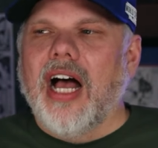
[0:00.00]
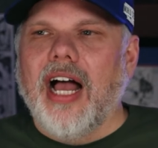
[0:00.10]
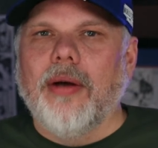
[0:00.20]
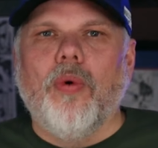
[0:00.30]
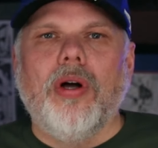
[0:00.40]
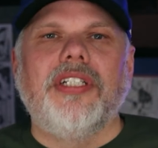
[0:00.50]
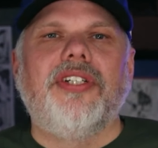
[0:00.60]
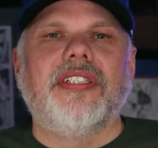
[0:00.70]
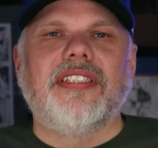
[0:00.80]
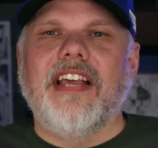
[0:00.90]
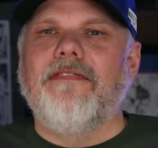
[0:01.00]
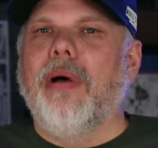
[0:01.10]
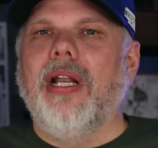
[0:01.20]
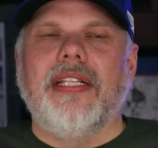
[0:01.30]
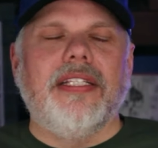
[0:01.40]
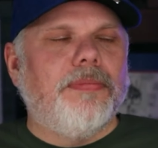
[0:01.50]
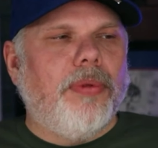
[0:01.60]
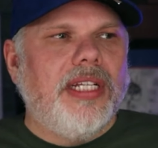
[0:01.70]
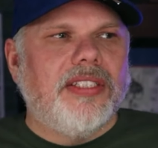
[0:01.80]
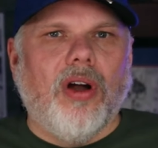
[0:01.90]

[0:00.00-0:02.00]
I want you to save money. These plates